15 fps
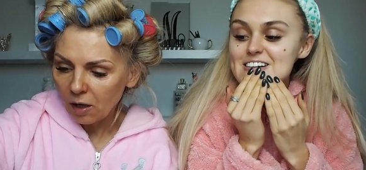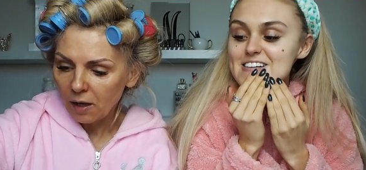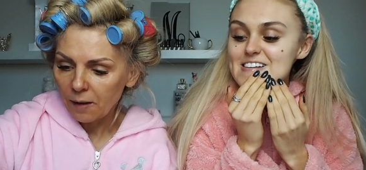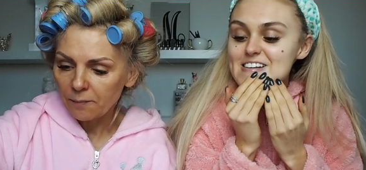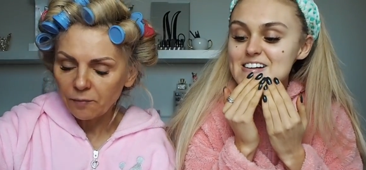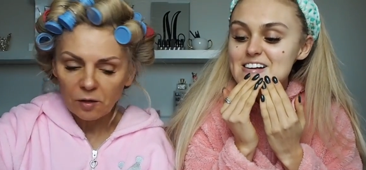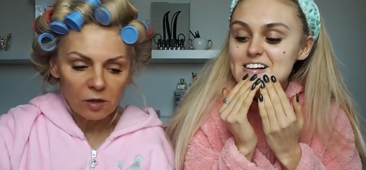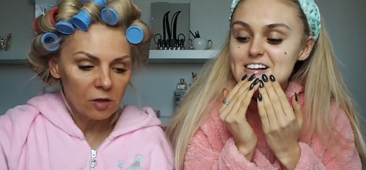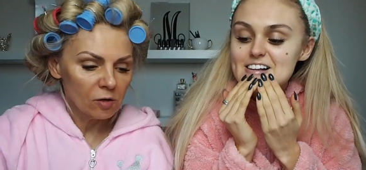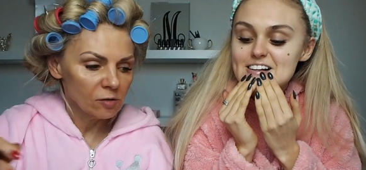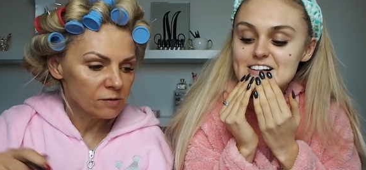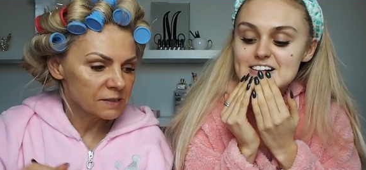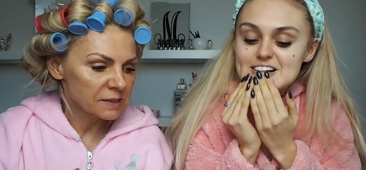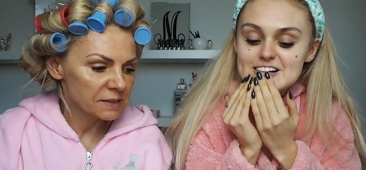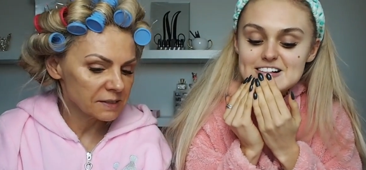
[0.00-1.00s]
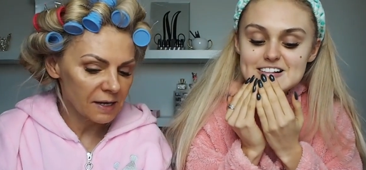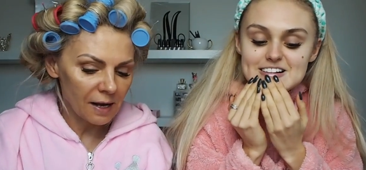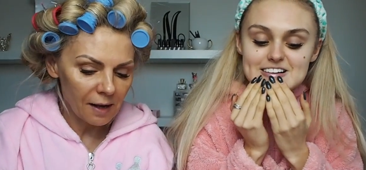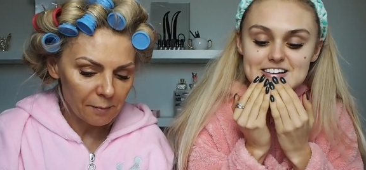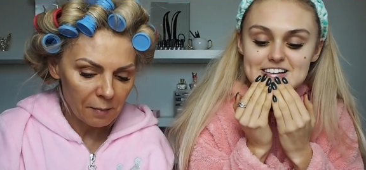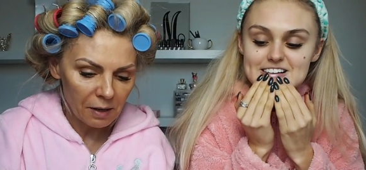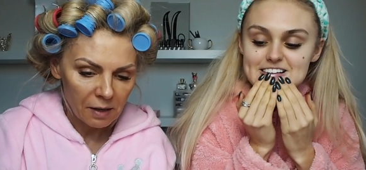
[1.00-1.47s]
Speaker 1: um, use
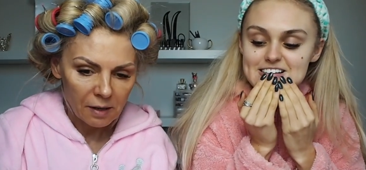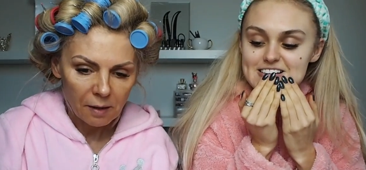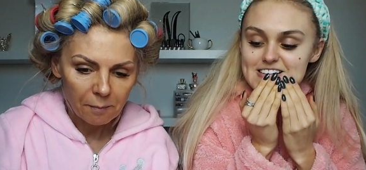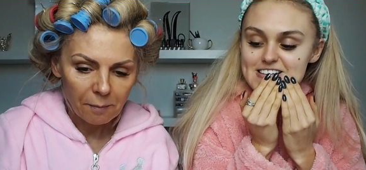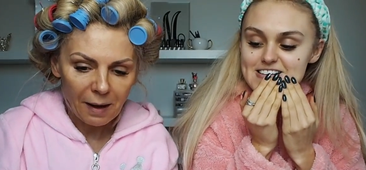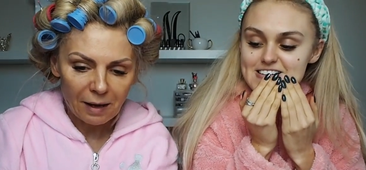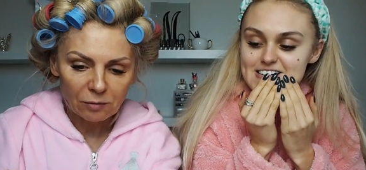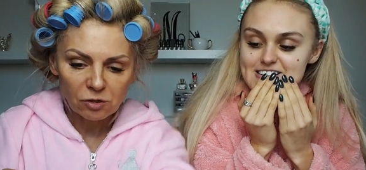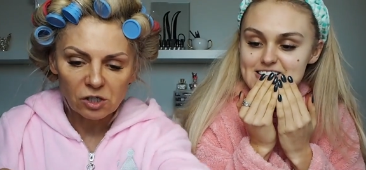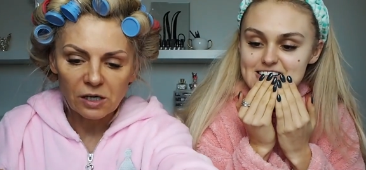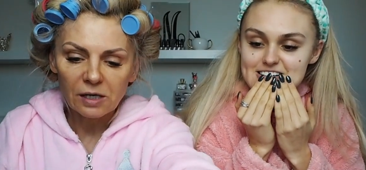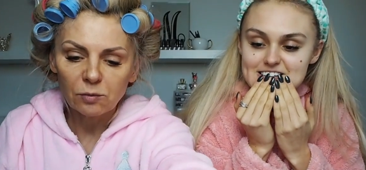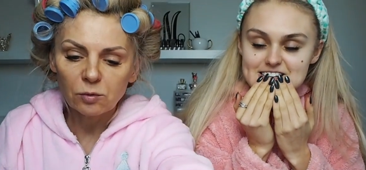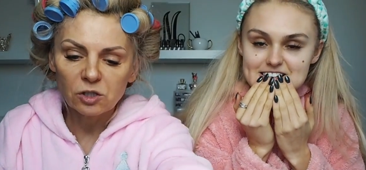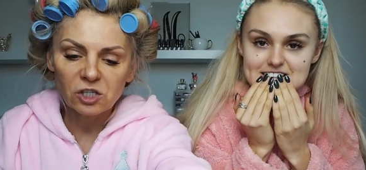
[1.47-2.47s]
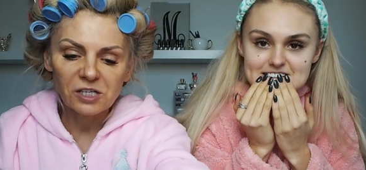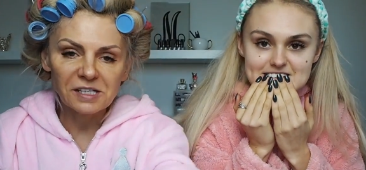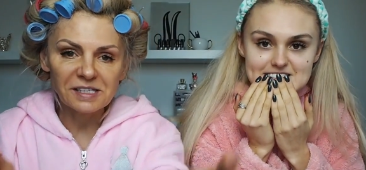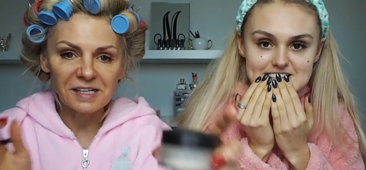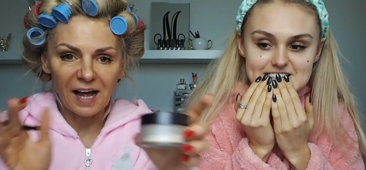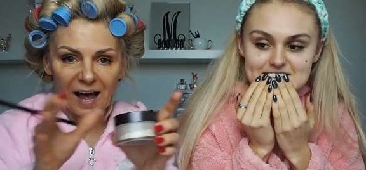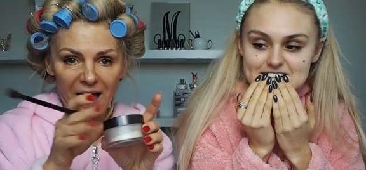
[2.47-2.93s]
some powder, which
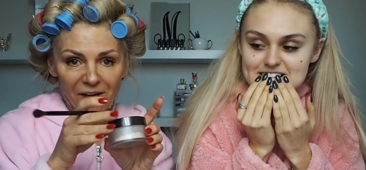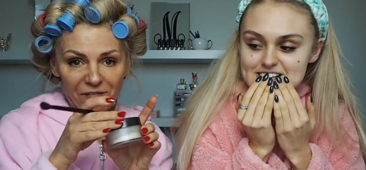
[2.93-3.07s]
is the